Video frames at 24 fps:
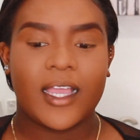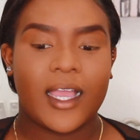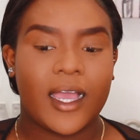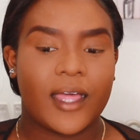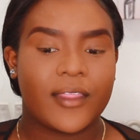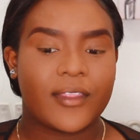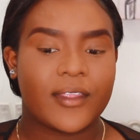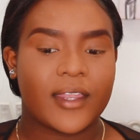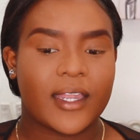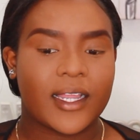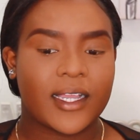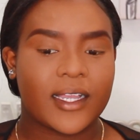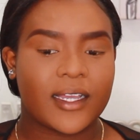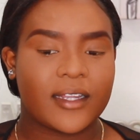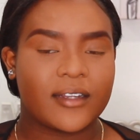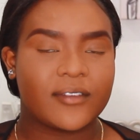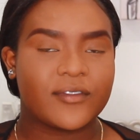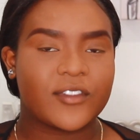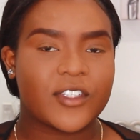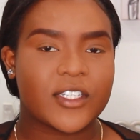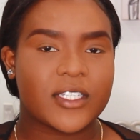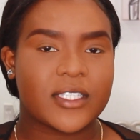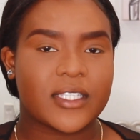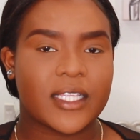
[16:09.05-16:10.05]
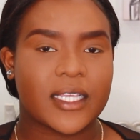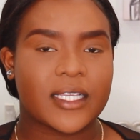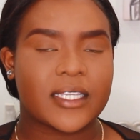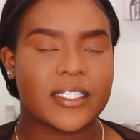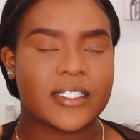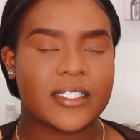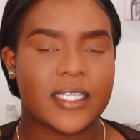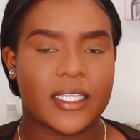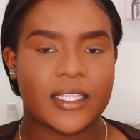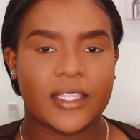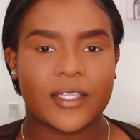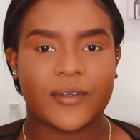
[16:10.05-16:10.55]
and then I kind of just like
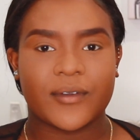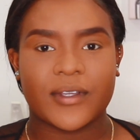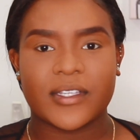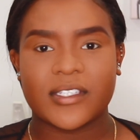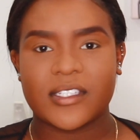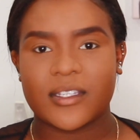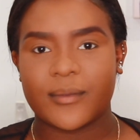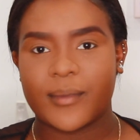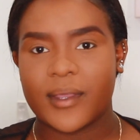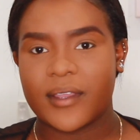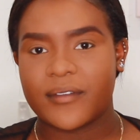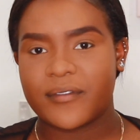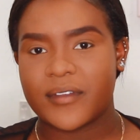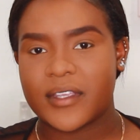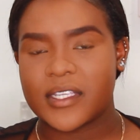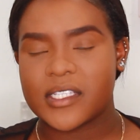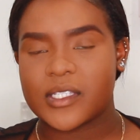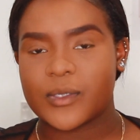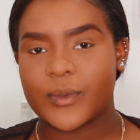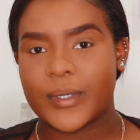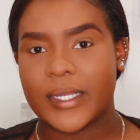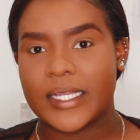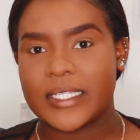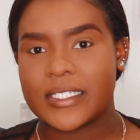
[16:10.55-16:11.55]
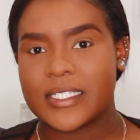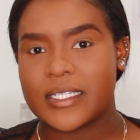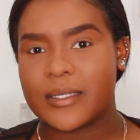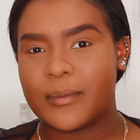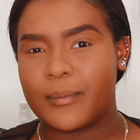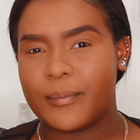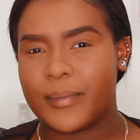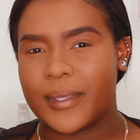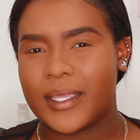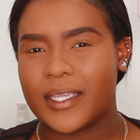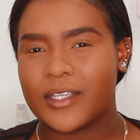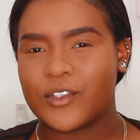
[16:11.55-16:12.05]
set the rest of my face where I
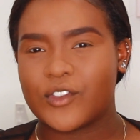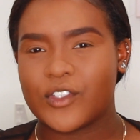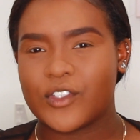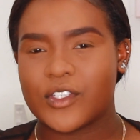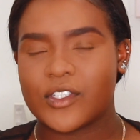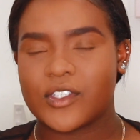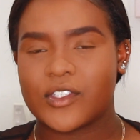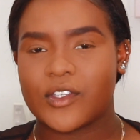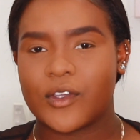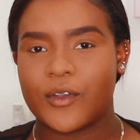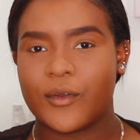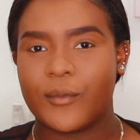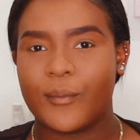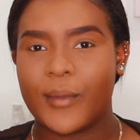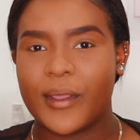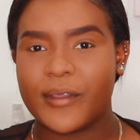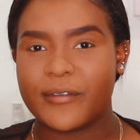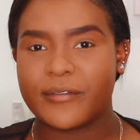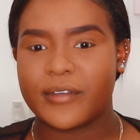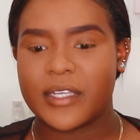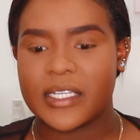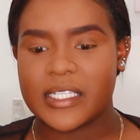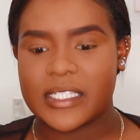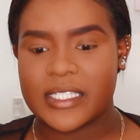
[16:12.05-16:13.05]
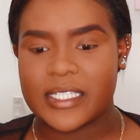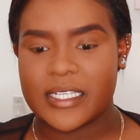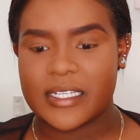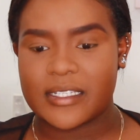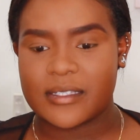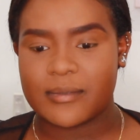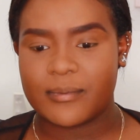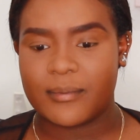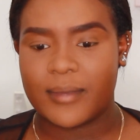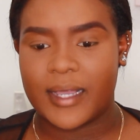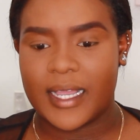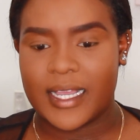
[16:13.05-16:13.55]
didn't bake, just so my face
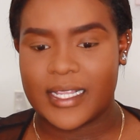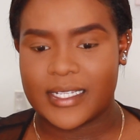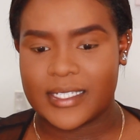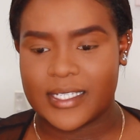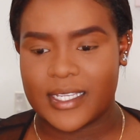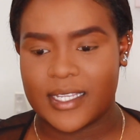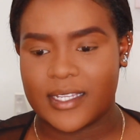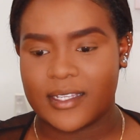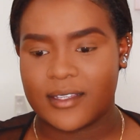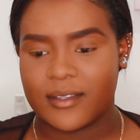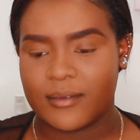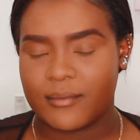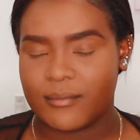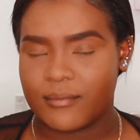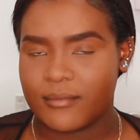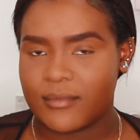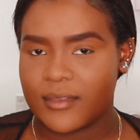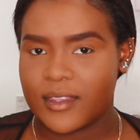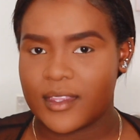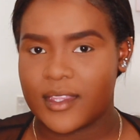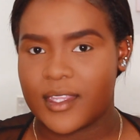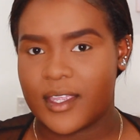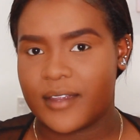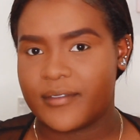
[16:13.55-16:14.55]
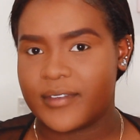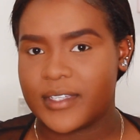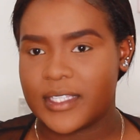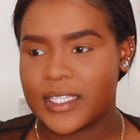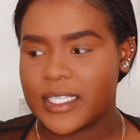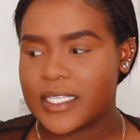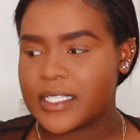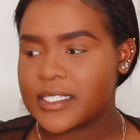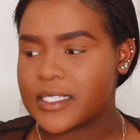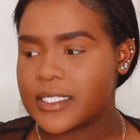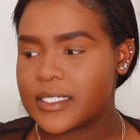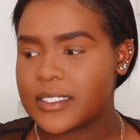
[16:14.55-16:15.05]
stays matte and
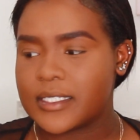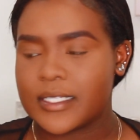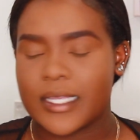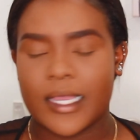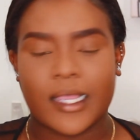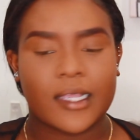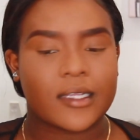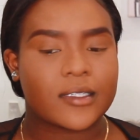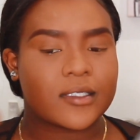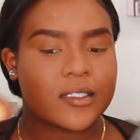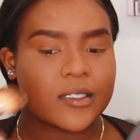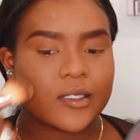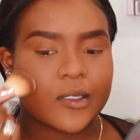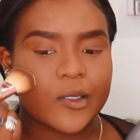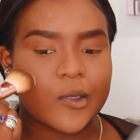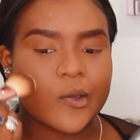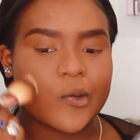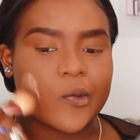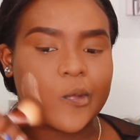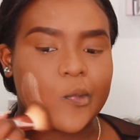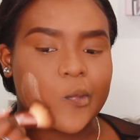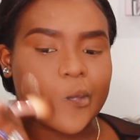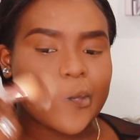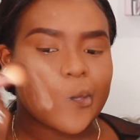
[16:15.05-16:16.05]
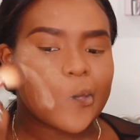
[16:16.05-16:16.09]
everything's intact. So